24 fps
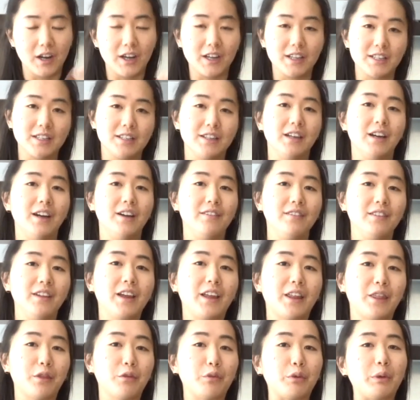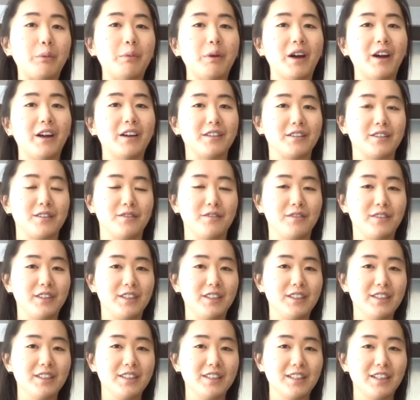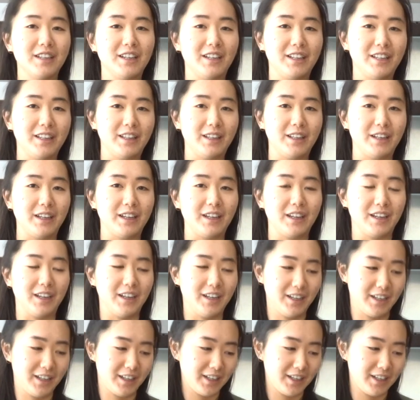I still have like 3 bags of these that I